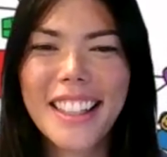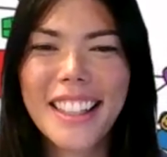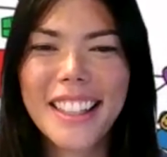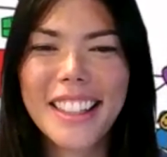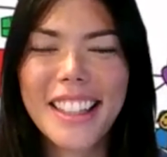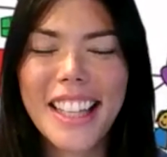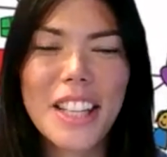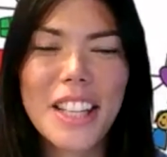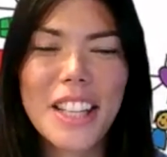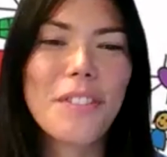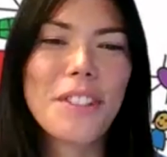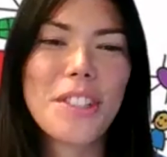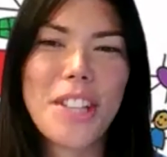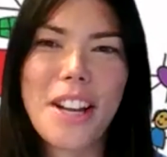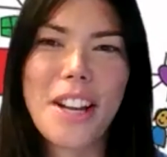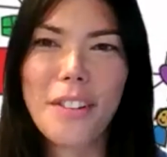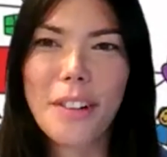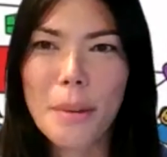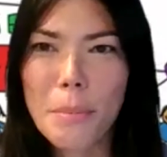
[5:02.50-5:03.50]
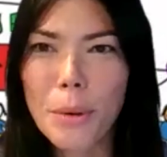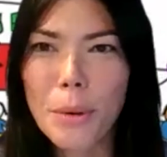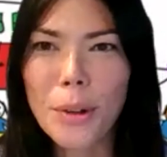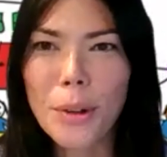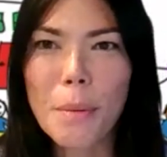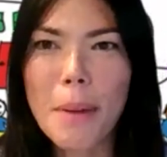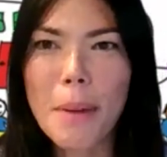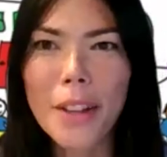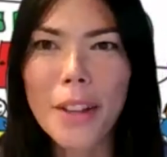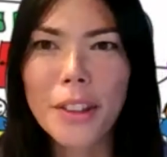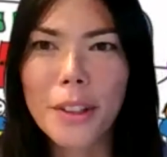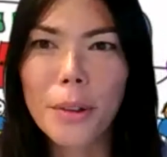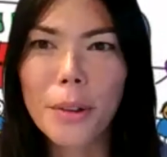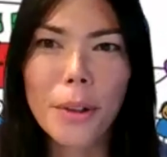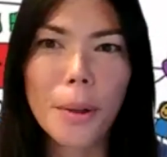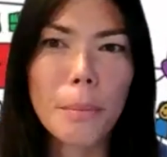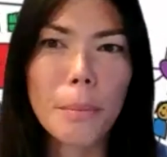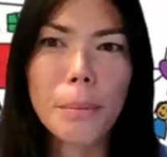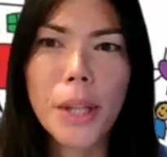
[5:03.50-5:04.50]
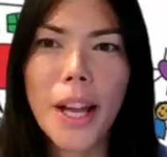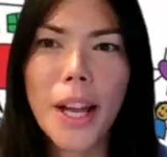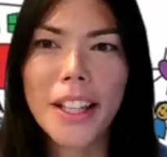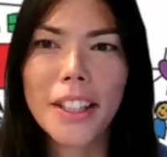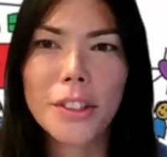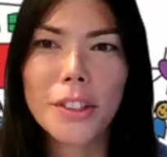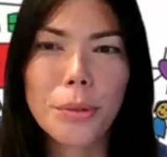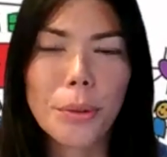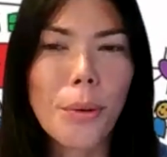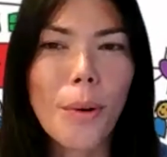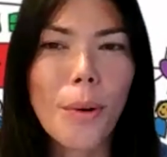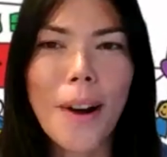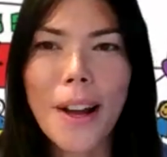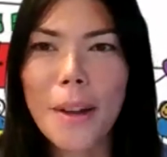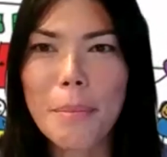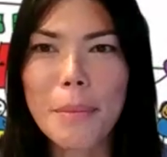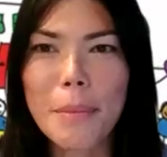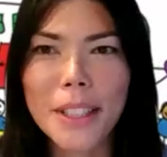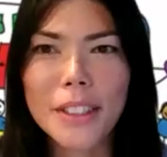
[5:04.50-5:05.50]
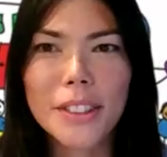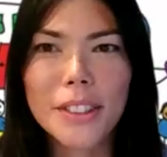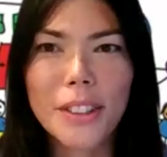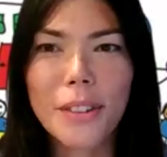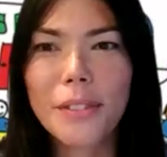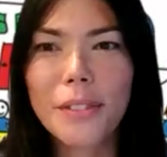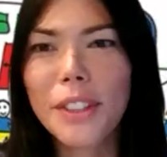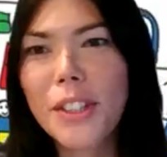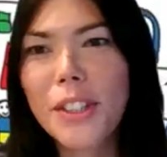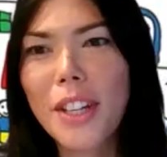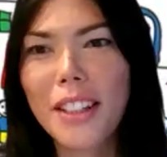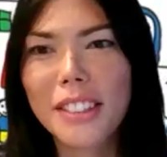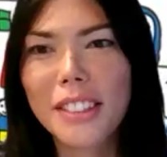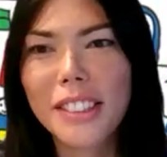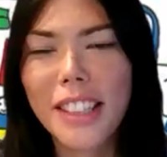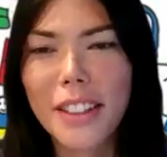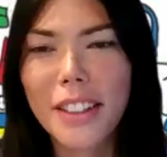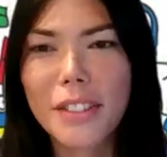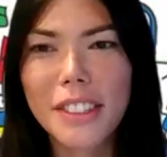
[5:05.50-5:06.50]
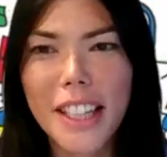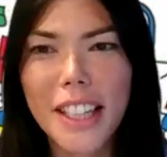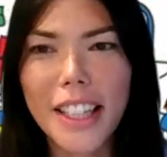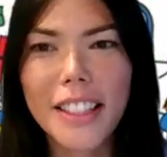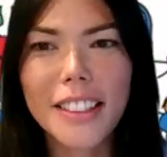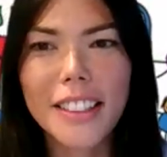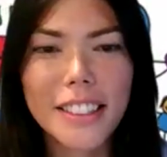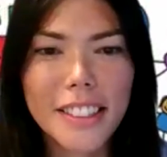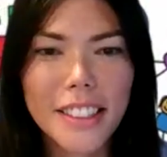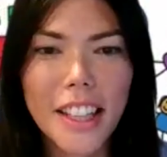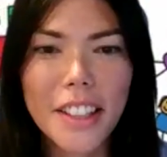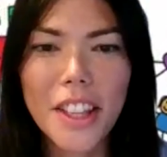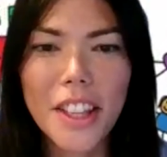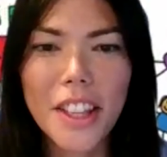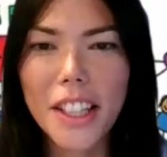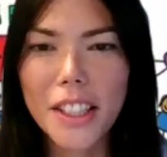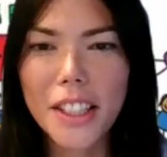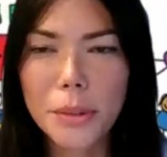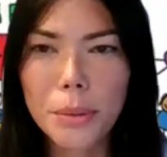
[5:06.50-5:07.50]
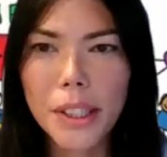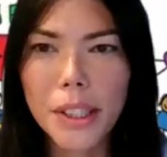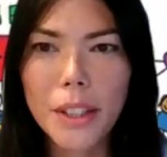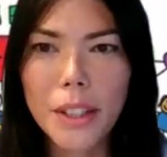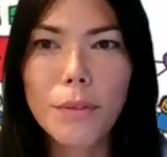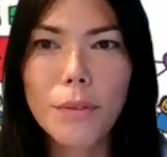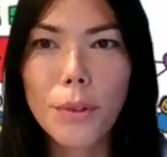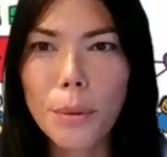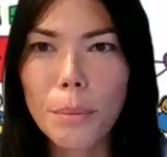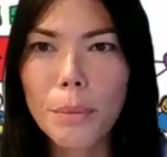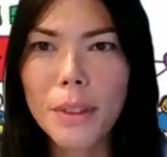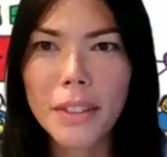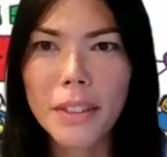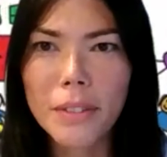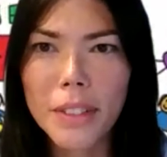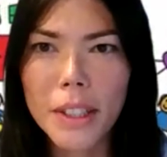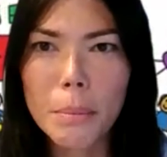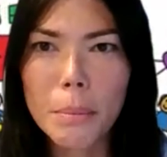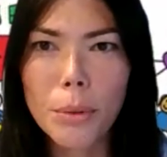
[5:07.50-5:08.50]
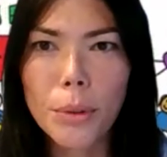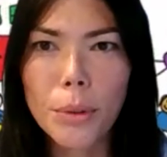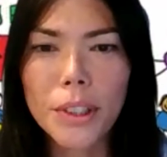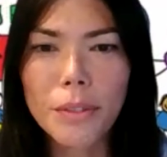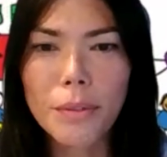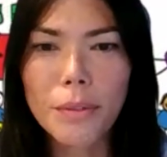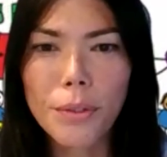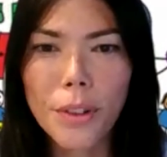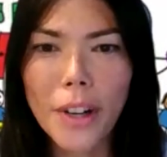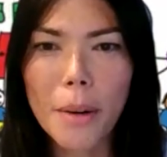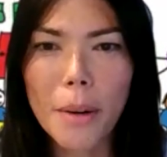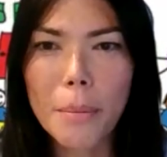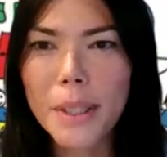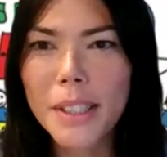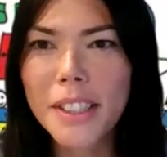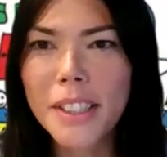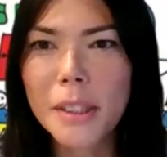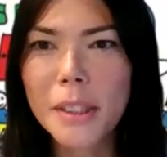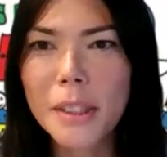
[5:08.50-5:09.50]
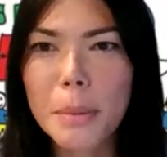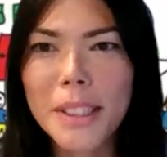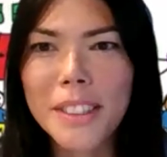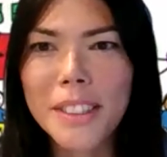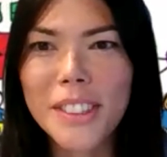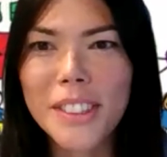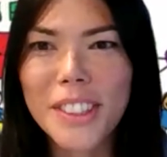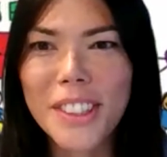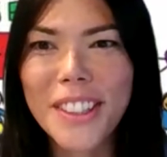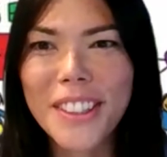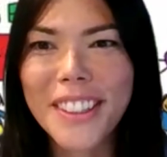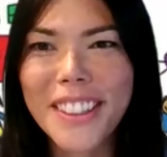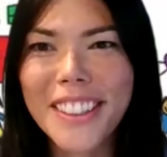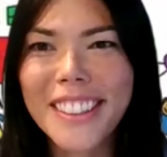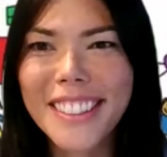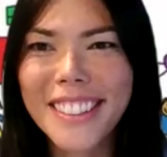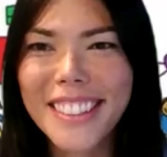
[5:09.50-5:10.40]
Thank you for sharing more about the compliance requirements of the Child Safe standards. I think that's really informative and important for our participants to know.